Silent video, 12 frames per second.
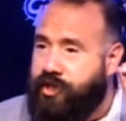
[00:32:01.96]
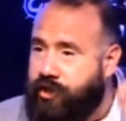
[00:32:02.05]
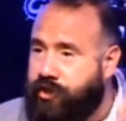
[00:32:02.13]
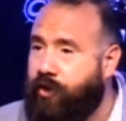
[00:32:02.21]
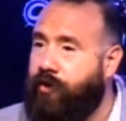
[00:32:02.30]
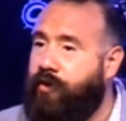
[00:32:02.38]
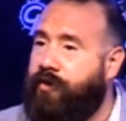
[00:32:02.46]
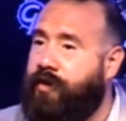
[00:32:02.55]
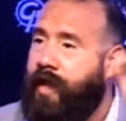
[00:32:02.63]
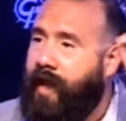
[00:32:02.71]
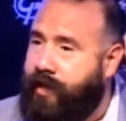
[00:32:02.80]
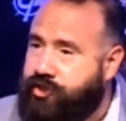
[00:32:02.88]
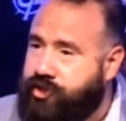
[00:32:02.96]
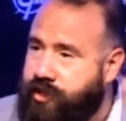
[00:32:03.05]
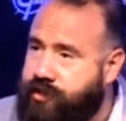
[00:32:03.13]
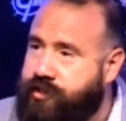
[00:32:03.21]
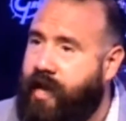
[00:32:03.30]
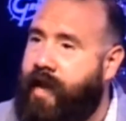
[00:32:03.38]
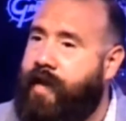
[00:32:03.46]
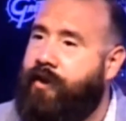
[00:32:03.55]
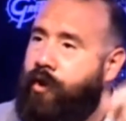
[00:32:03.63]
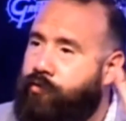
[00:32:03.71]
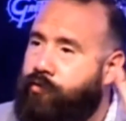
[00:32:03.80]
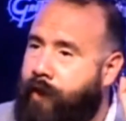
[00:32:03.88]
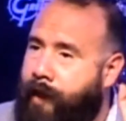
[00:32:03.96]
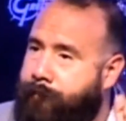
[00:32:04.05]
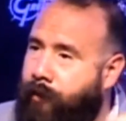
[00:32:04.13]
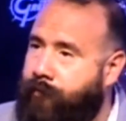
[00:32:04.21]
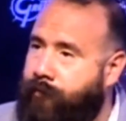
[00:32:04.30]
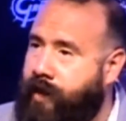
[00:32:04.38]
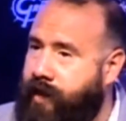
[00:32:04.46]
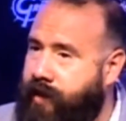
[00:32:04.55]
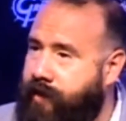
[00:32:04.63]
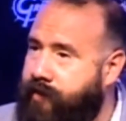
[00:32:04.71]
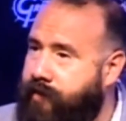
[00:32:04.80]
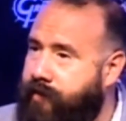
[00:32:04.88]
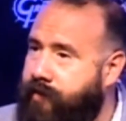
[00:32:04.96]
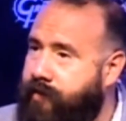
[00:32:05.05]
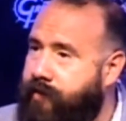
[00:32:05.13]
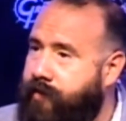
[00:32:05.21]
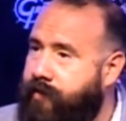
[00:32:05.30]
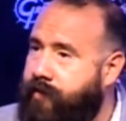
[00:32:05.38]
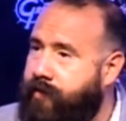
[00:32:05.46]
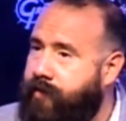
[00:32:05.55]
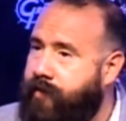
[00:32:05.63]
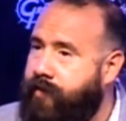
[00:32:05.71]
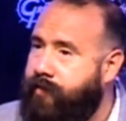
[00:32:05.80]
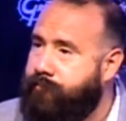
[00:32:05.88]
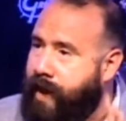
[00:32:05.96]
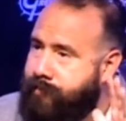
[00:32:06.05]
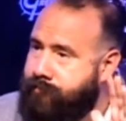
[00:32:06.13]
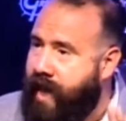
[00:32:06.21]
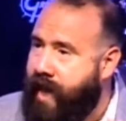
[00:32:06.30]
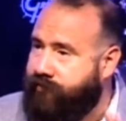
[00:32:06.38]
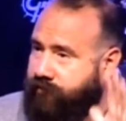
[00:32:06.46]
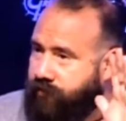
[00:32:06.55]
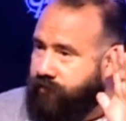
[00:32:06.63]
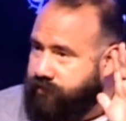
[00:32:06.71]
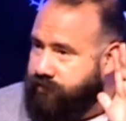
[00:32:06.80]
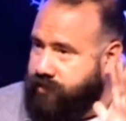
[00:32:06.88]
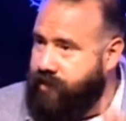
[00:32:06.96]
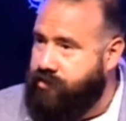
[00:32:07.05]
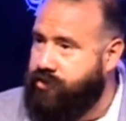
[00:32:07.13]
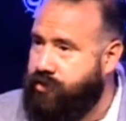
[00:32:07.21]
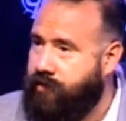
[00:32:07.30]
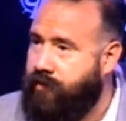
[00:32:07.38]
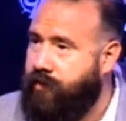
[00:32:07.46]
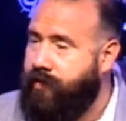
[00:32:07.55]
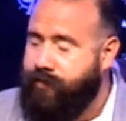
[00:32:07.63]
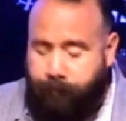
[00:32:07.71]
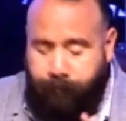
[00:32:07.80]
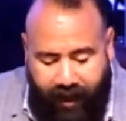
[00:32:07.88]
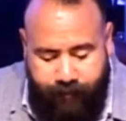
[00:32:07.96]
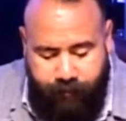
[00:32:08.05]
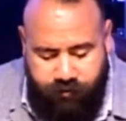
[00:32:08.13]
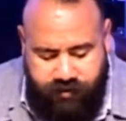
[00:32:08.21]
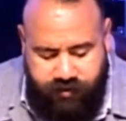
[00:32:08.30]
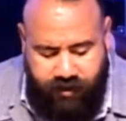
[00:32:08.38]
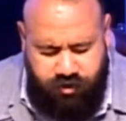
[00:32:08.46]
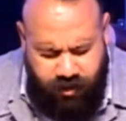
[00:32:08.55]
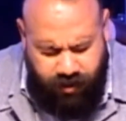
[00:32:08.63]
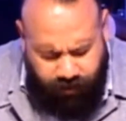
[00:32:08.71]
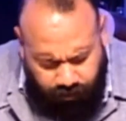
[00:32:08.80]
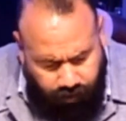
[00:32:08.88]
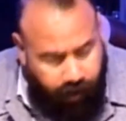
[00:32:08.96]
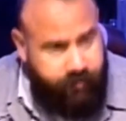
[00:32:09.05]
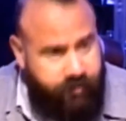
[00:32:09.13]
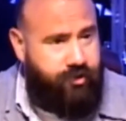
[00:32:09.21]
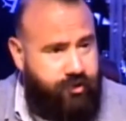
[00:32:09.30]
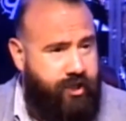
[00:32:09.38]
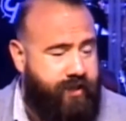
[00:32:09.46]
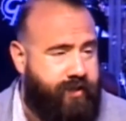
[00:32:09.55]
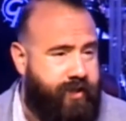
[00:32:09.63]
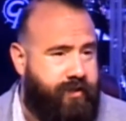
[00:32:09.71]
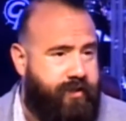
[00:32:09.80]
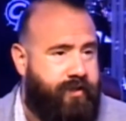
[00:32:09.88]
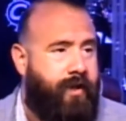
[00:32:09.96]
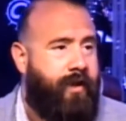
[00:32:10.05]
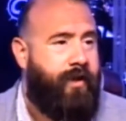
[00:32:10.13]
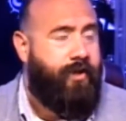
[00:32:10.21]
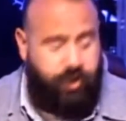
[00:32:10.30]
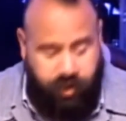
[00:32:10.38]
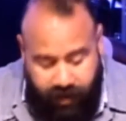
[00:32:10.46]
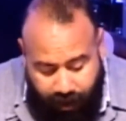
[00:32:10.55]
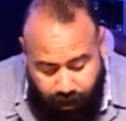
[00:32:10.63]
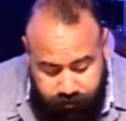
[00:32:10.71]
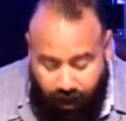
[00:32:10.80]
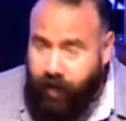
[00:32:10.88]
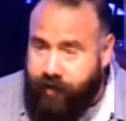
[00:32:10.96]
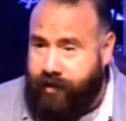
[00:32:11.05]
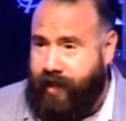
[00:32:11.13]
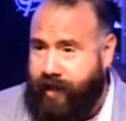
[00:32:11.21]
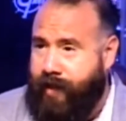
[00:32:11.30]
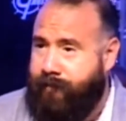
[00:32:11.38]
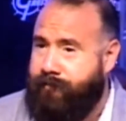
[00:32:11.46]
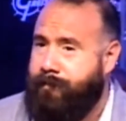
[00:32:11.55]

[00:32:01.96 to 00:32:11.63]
she turned and she said, Rabboni, my master teacher. The Bible says she clung to Jesus, she held on to him.